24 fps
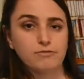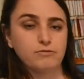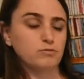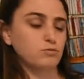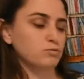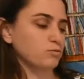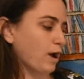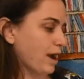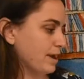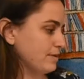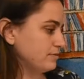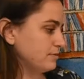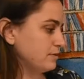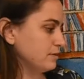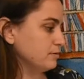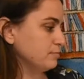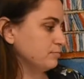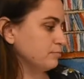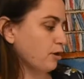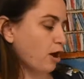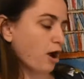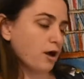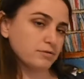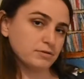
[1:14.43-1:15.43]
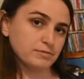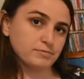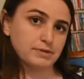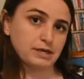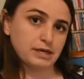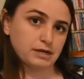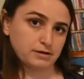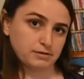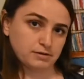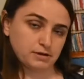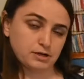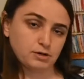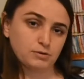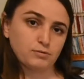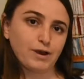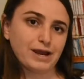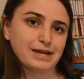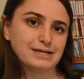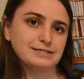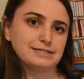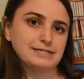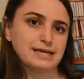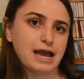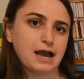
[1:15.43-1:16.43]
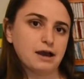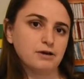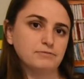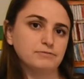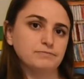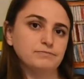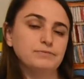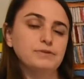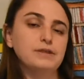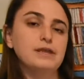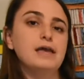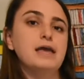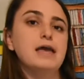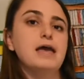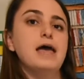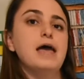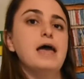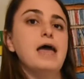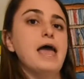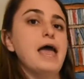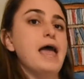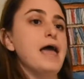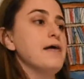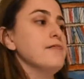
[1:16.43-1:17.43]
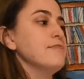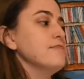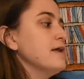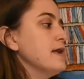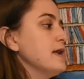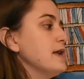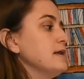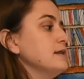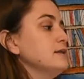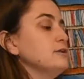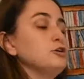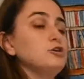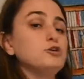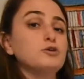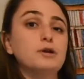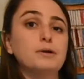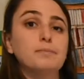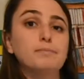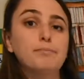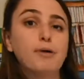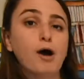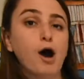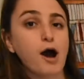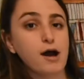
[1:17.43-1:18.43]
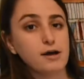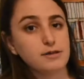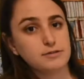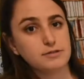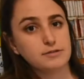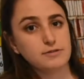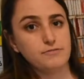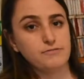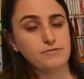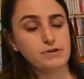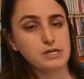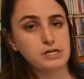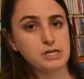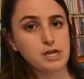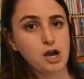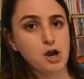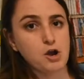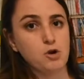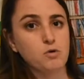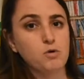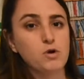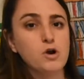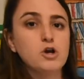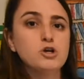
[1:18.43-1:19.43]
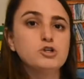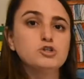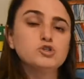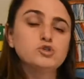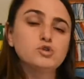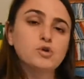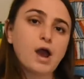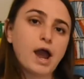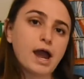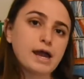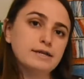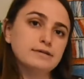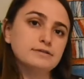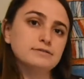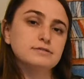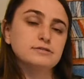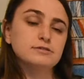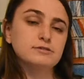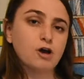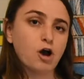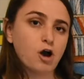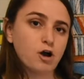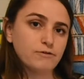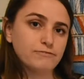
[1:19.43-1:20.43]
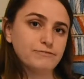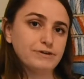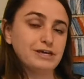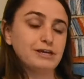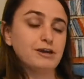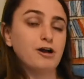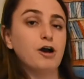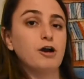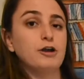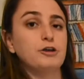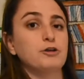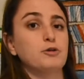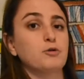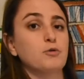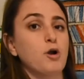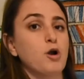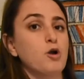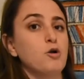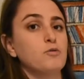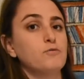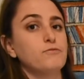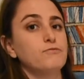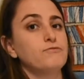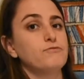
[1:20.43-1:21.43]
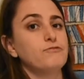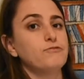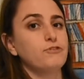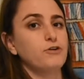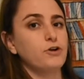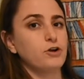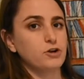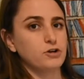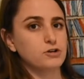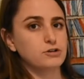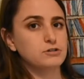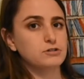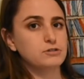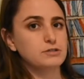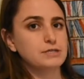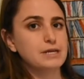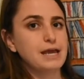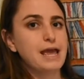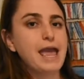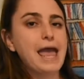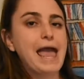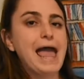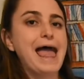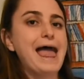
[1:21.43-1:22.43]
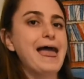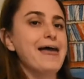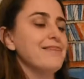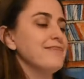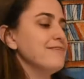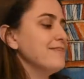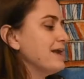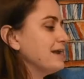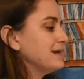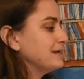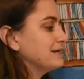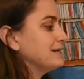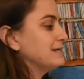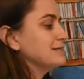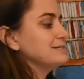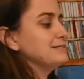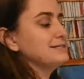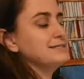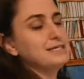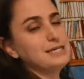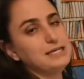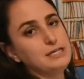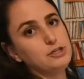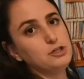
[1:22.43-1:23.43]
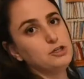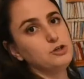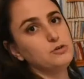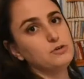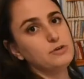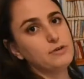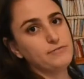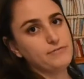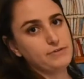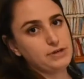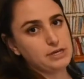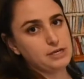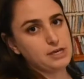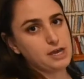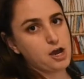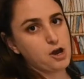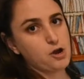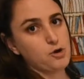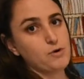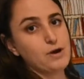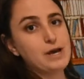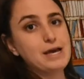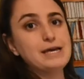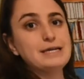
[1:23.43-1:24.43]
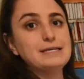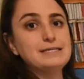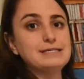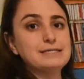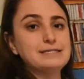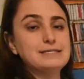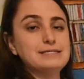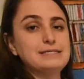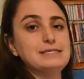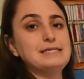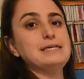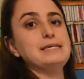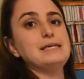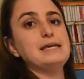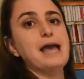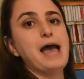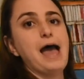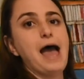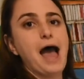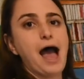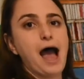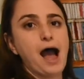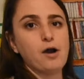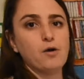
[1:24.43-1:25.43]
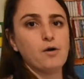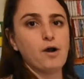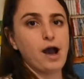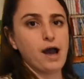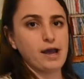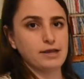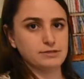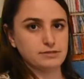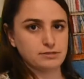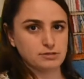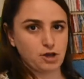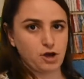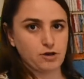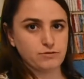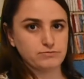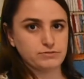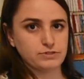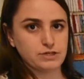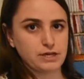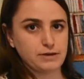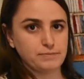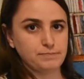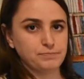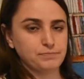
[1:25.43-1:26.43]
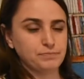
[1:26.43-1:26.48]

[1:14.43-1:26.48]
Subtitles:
write the problem that I'm going to write down, and then you can pause the video, try to solve it on your own first, and then continue the video to see how I solved it.